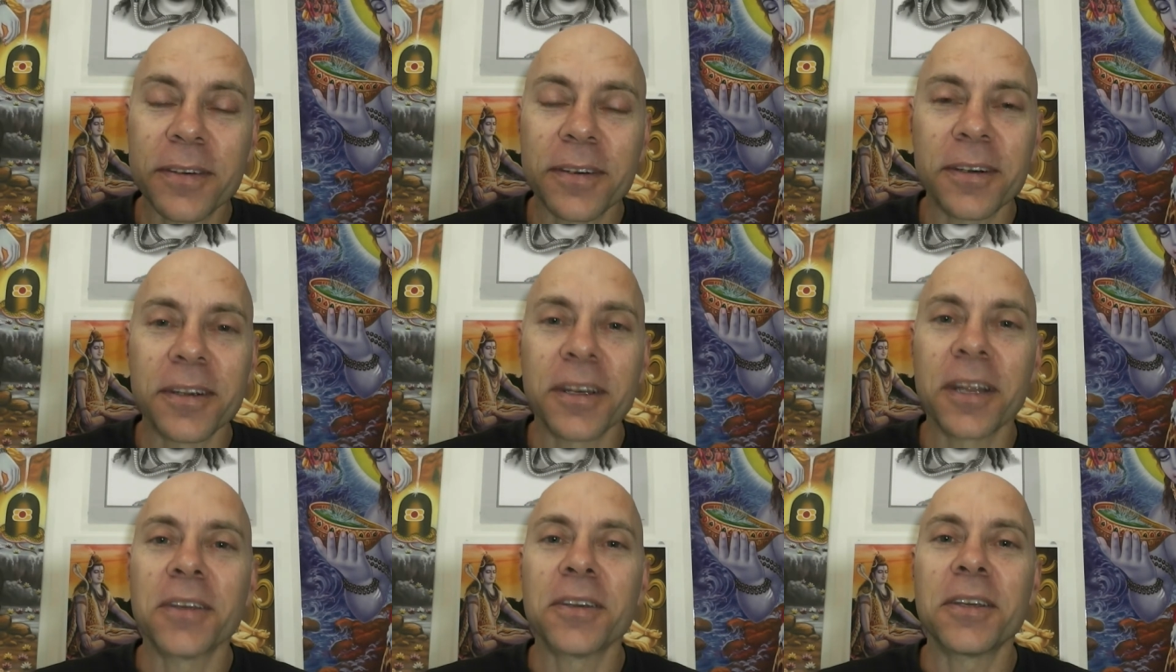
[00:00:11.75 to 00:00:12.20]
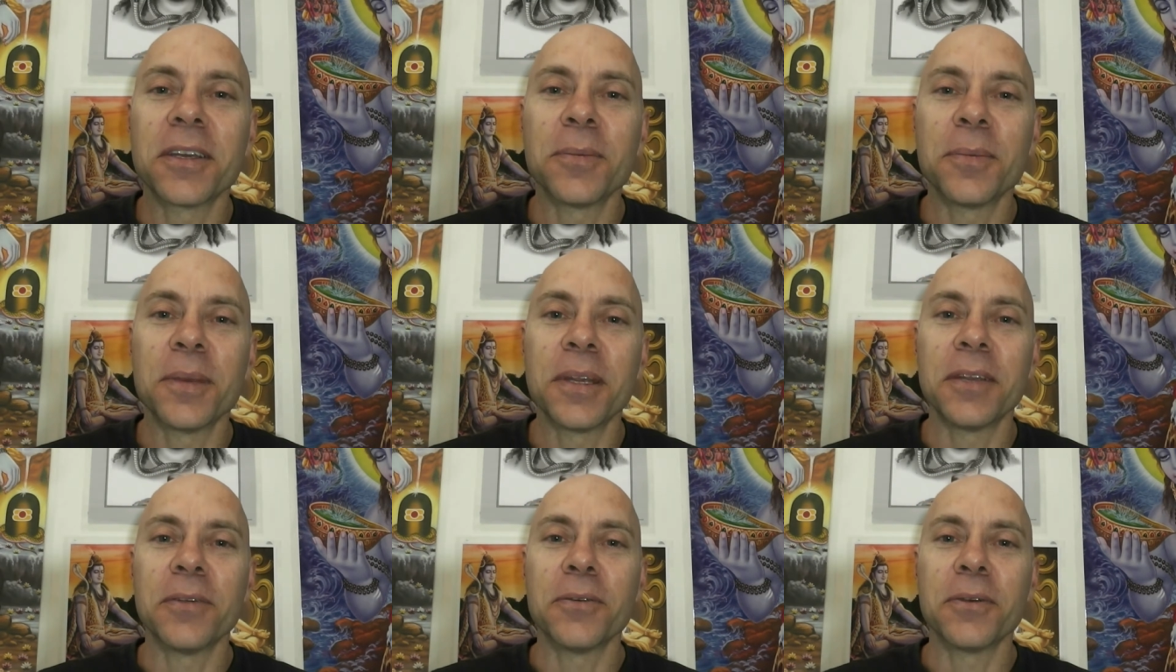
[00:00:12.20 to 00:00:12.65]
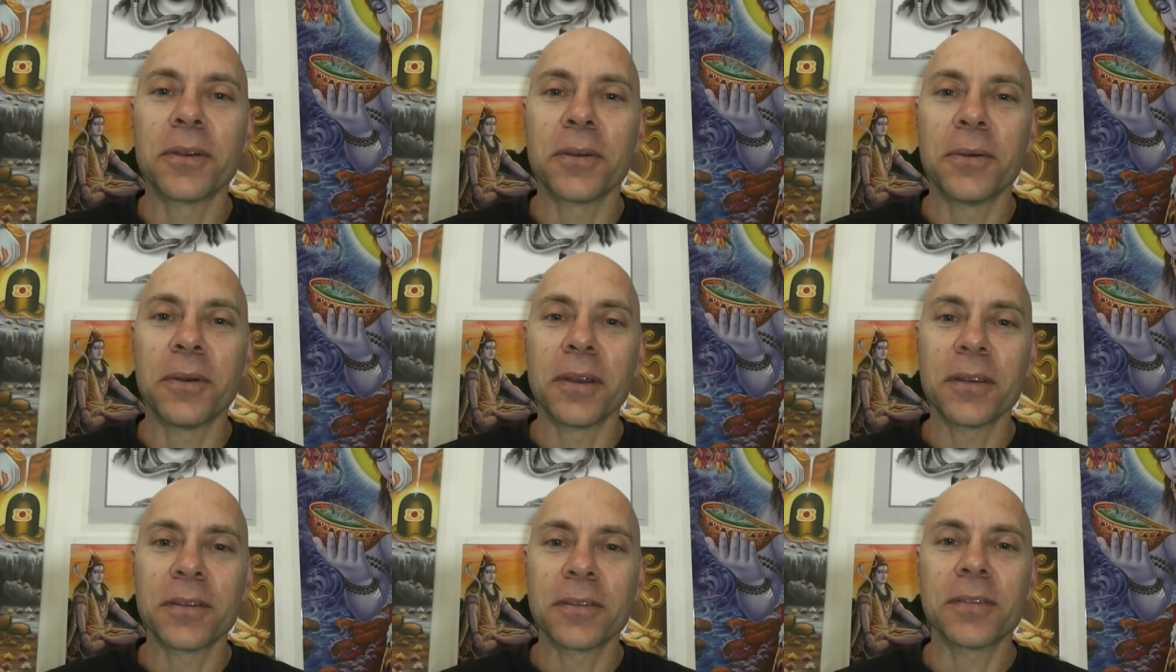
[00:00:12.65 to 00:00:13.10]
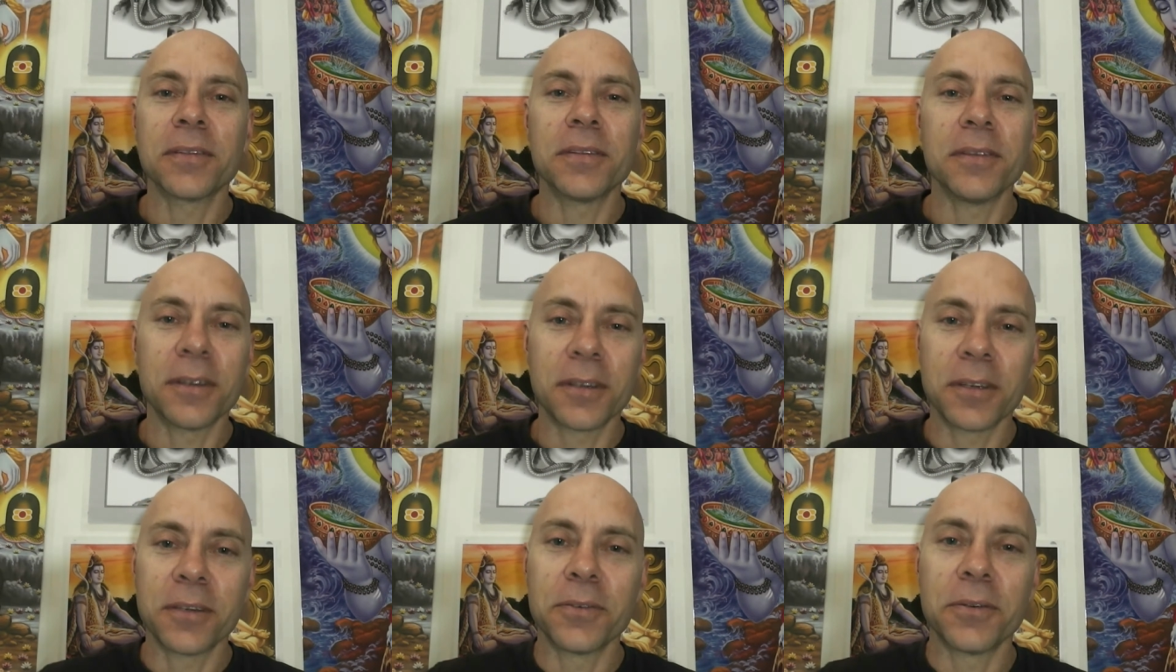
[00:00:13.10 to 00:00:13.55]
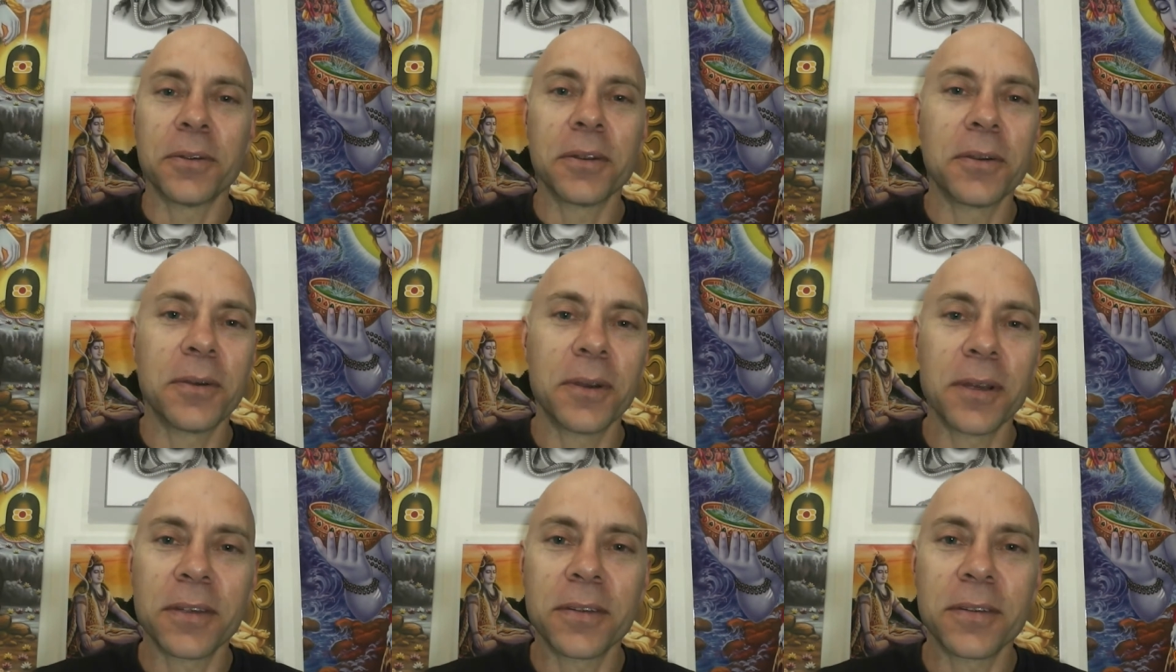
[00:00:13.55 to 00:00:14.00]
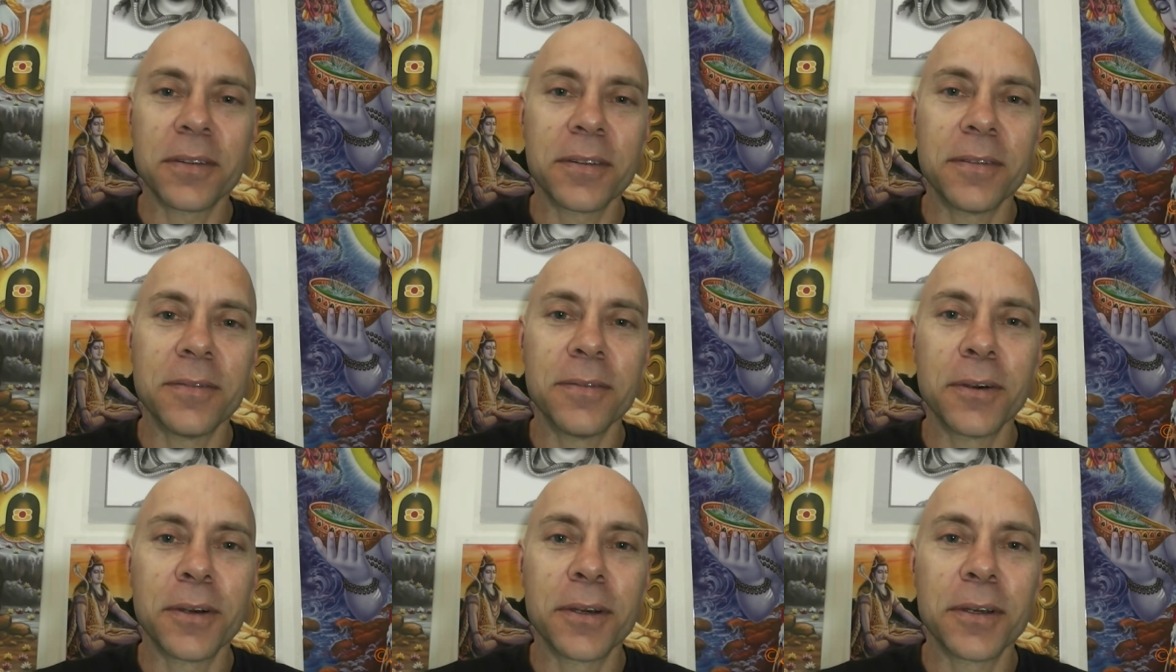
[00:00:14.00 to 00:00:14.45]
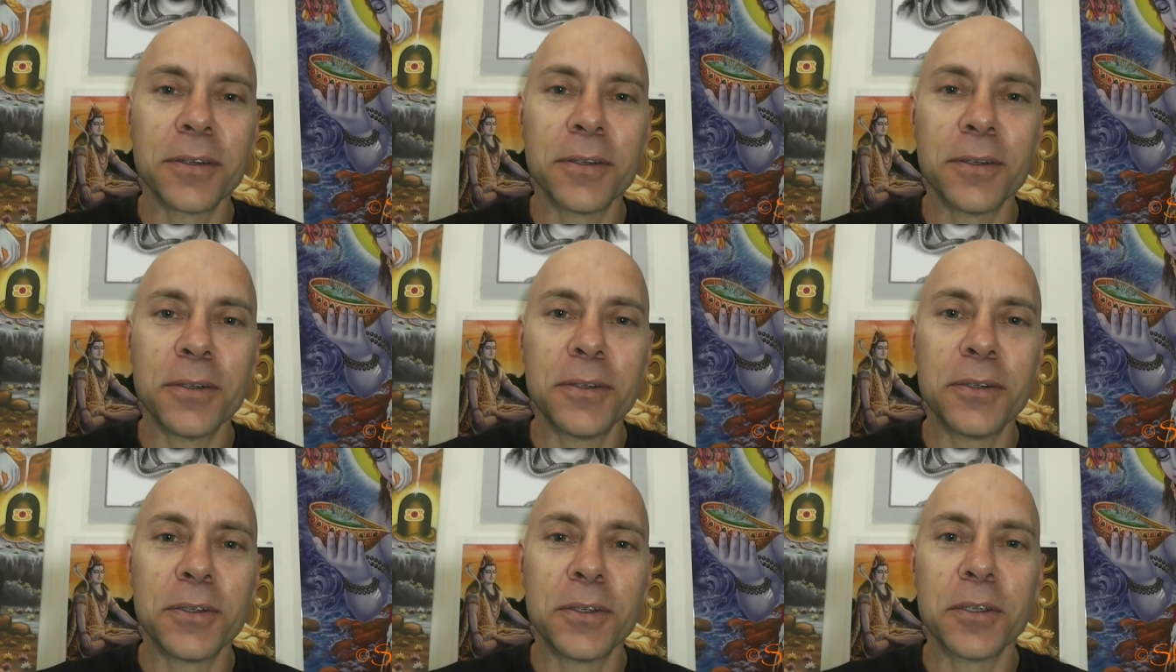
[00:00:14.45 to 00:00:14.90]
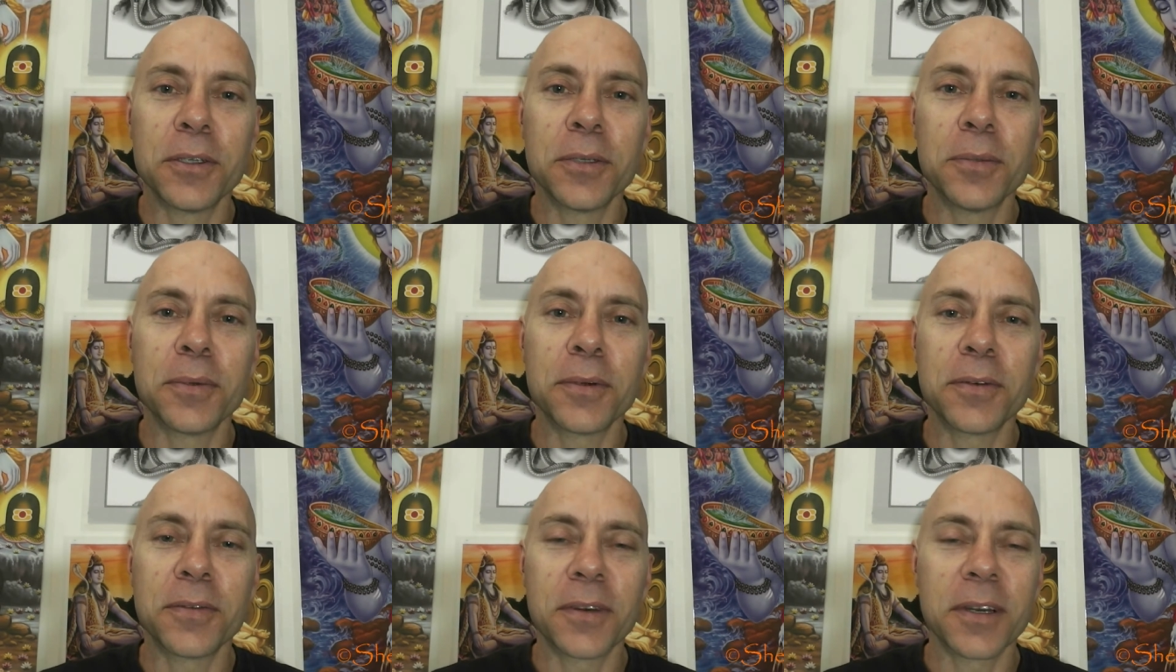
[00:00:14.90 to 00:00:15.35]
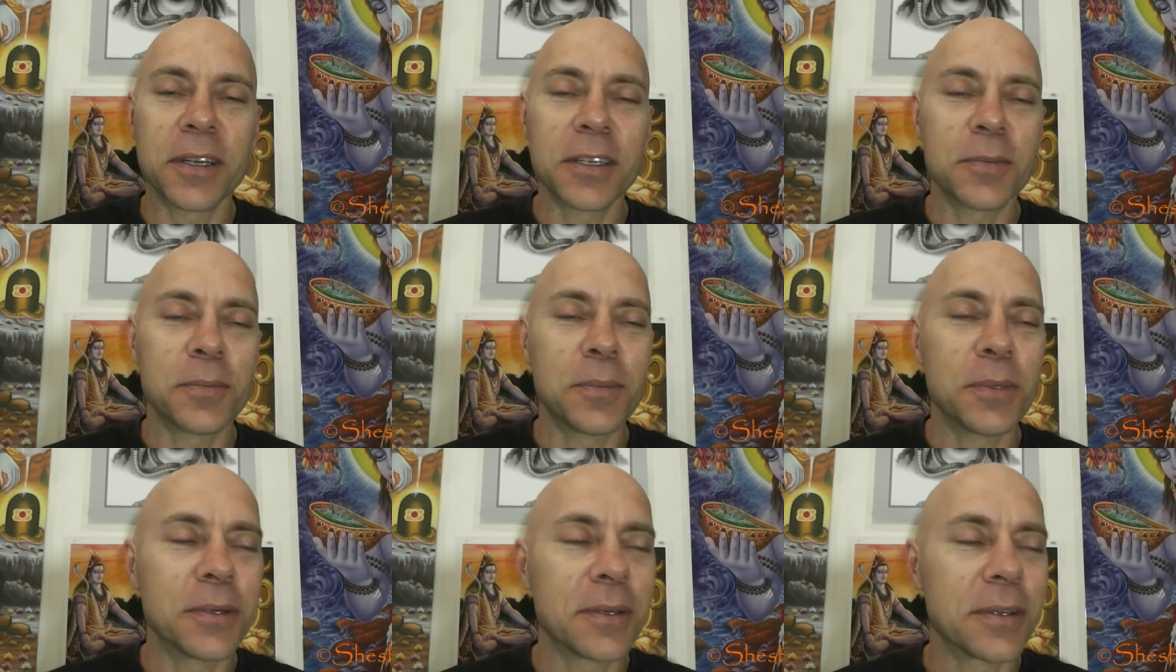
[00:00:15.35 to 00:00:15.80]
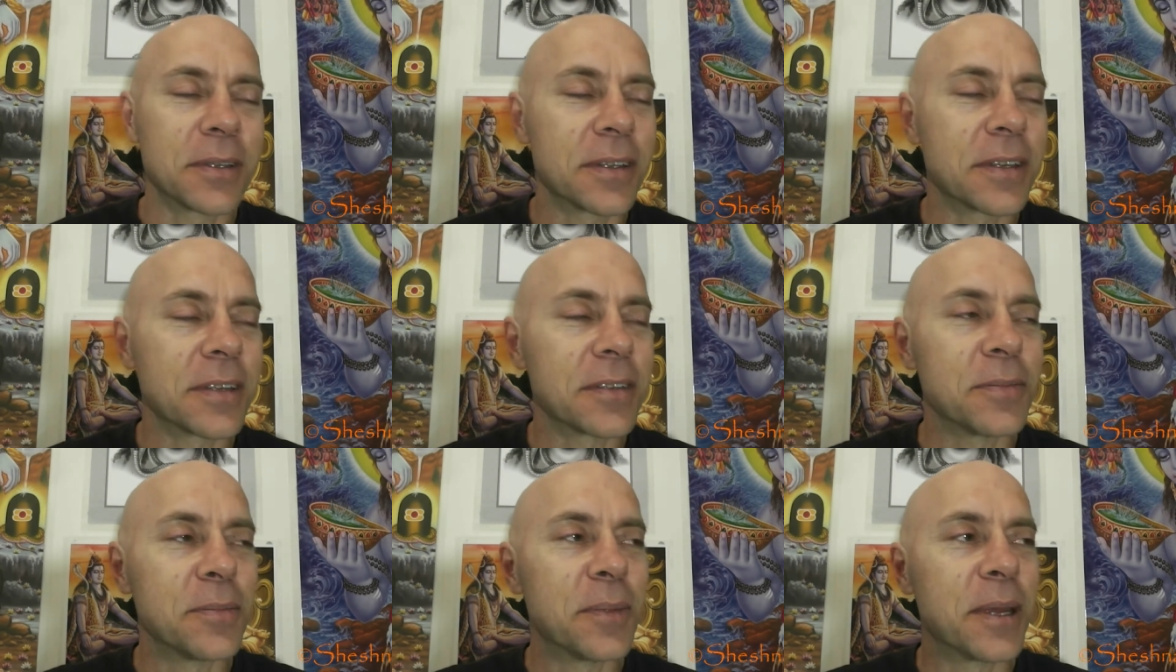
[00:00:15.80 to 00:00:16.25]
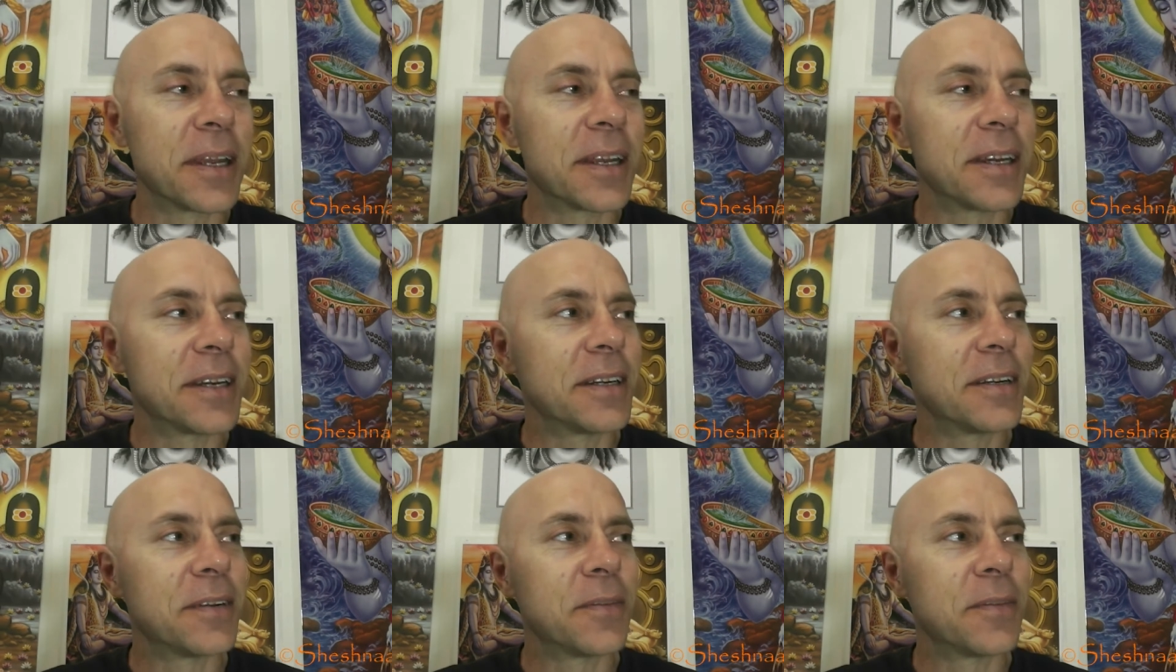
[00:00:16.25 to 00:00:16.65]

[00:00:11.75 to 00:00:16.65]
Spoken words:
I don't get many requests. You can request via YouTube or Facebook, doesn't matter.